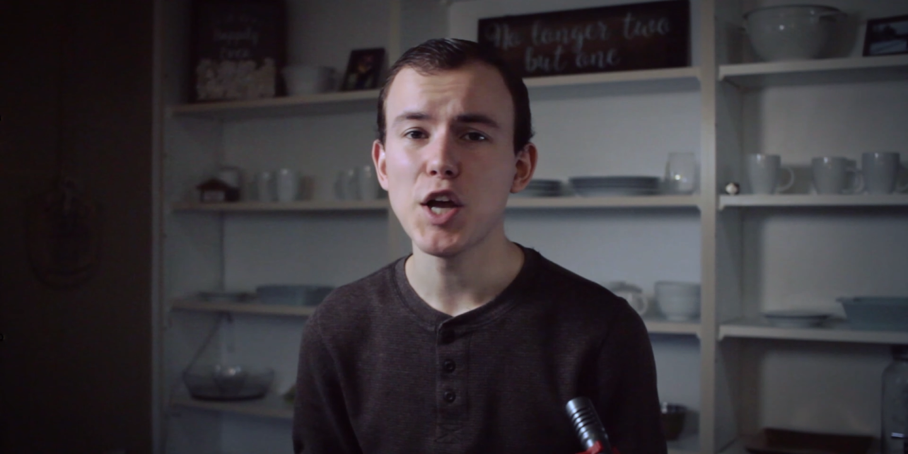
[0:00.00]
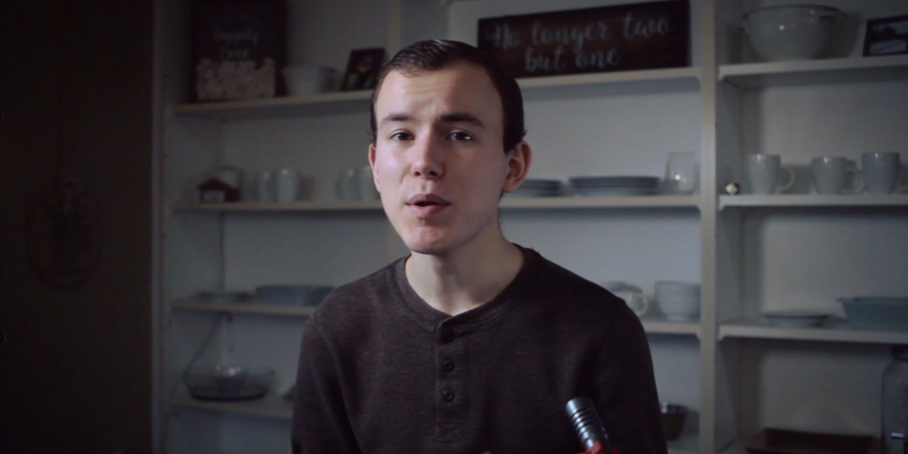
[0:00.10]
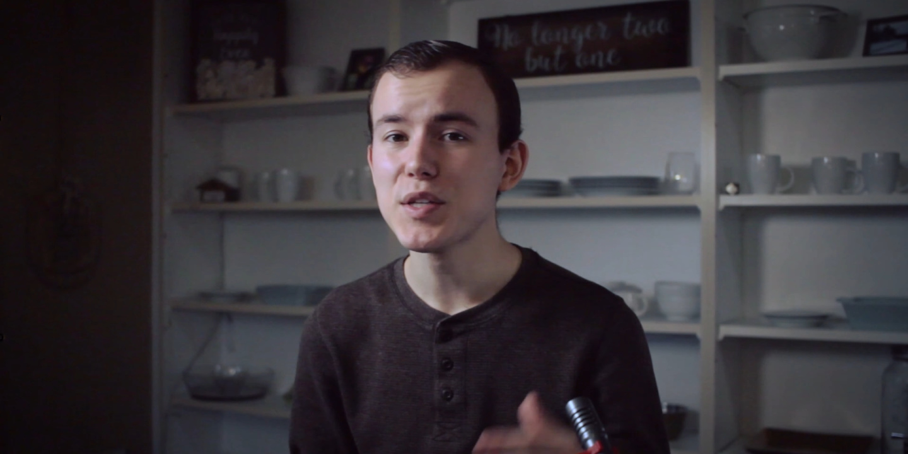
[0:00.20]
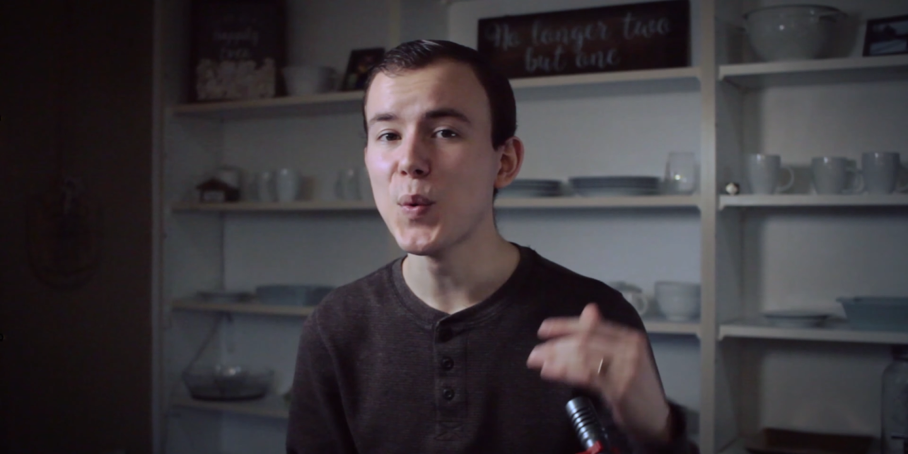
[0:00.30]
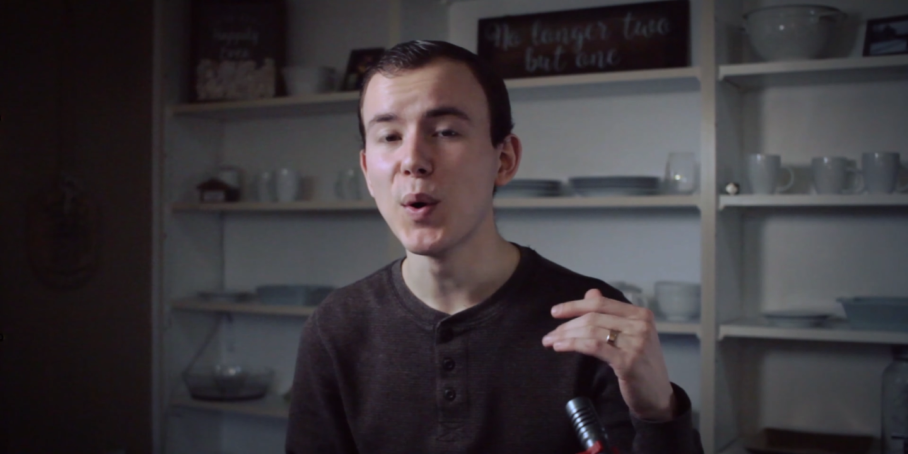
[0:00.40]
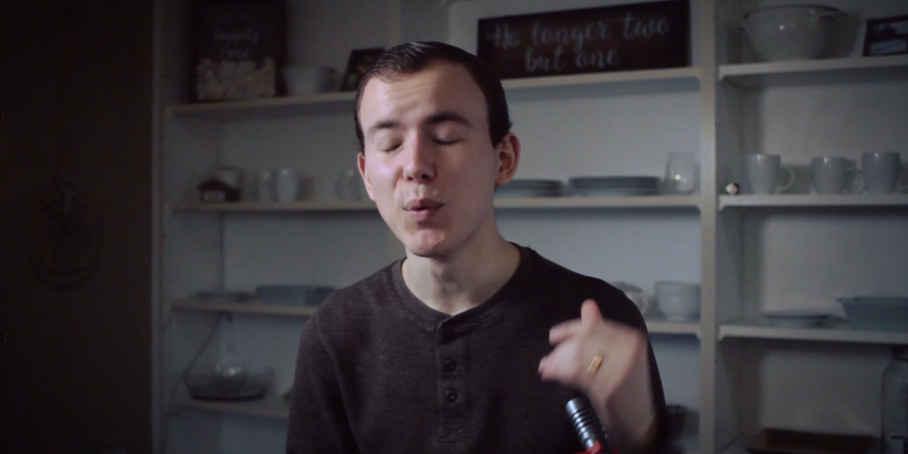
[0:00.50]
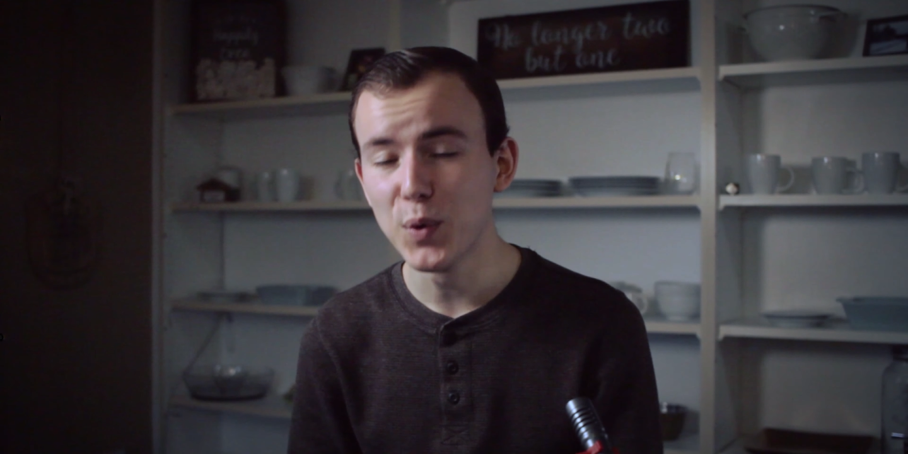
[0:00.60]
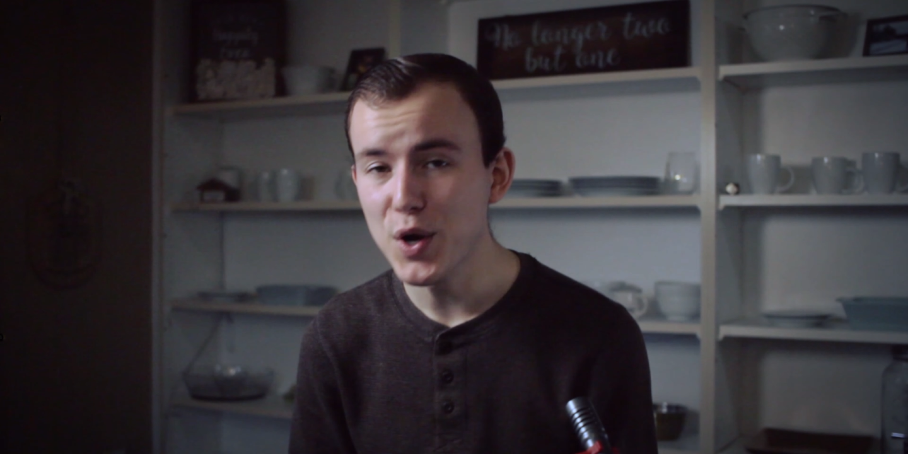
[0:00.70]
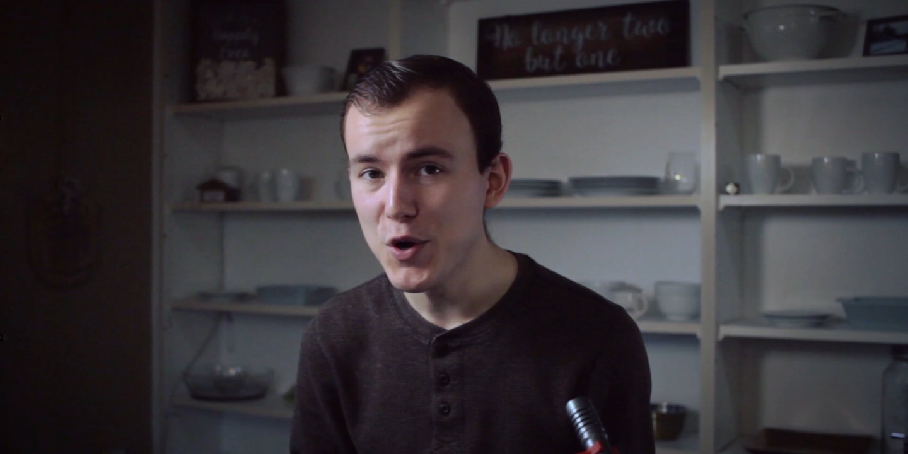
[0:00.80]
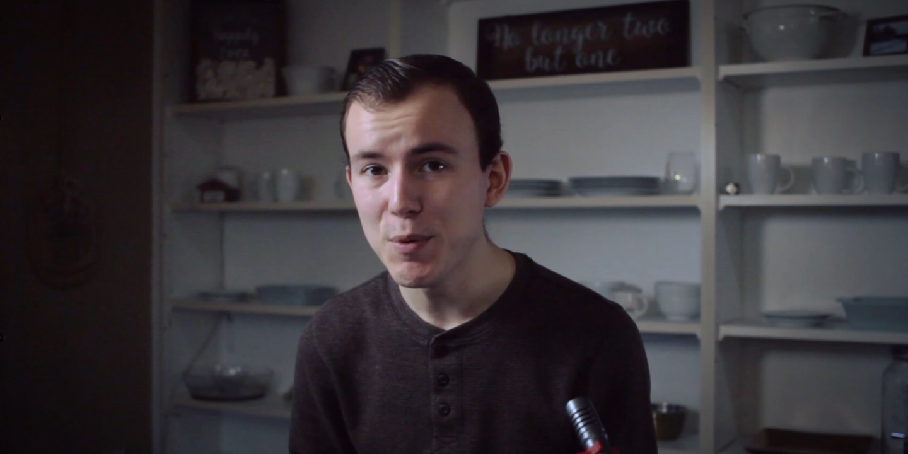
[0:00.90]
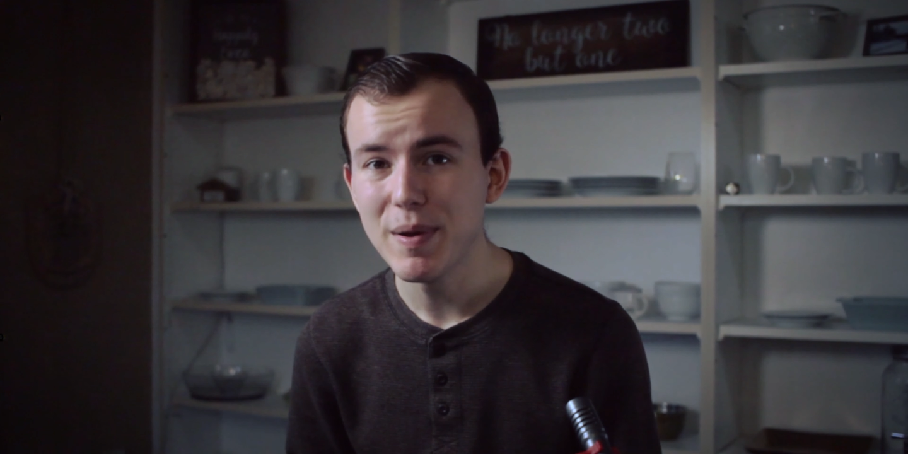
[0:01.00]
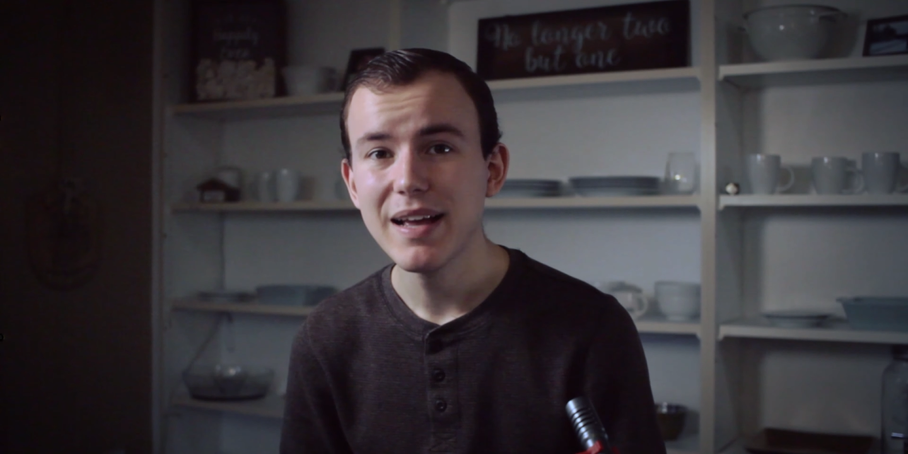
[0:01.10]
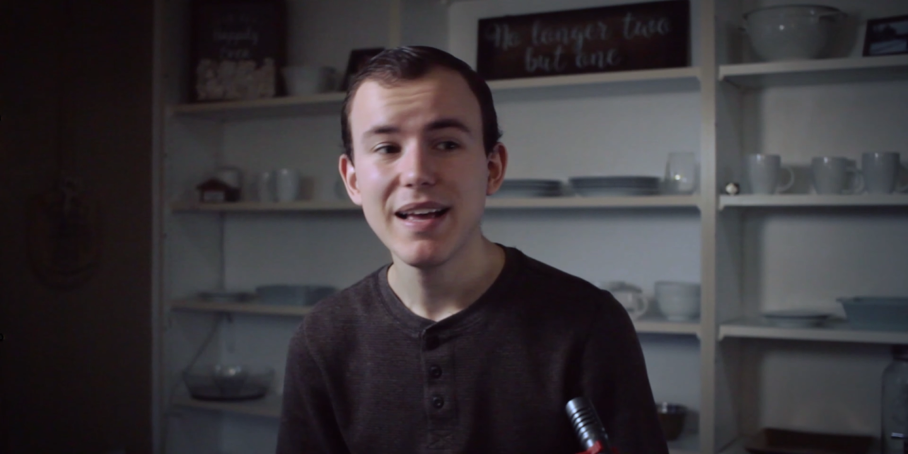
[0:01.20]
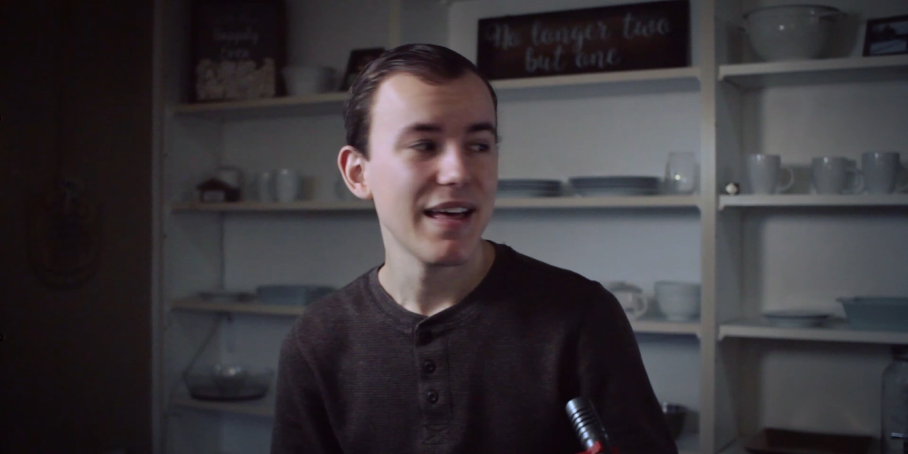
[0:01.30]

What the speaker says: go to a room